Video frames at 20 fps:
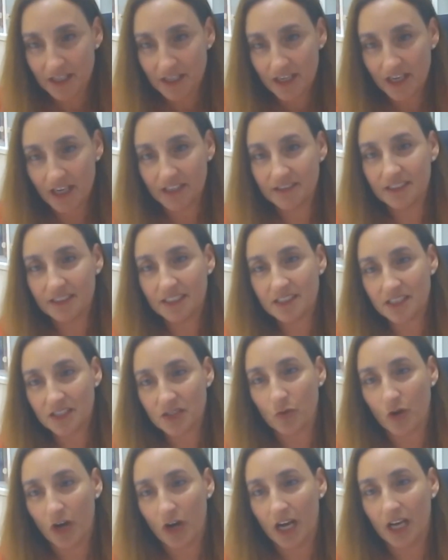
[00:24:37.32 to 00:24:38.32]
And this
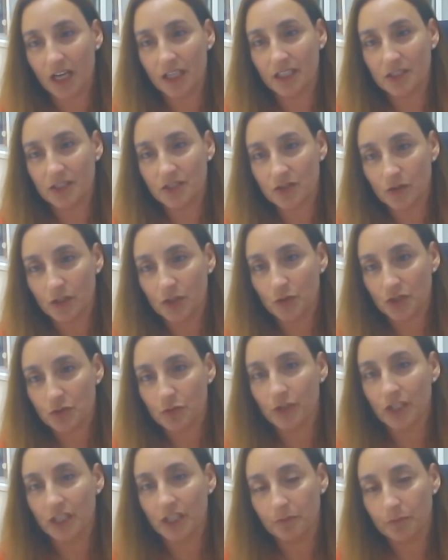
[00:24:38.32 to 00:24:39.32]
is why it was
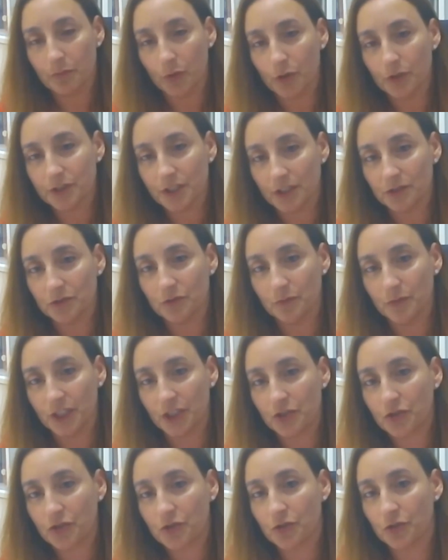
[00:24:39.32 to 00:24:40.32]
really important to
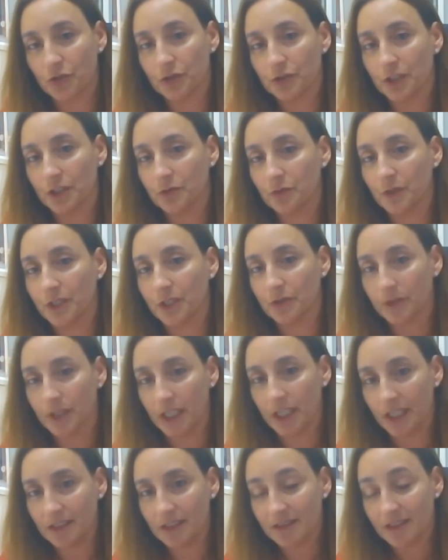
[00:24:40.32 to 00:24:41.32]
make sure that we
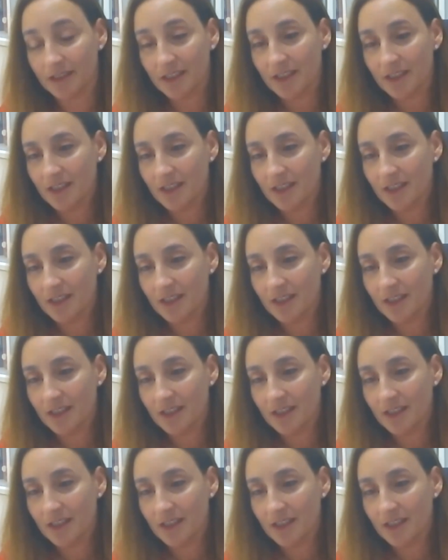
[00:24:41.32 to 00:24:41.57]
create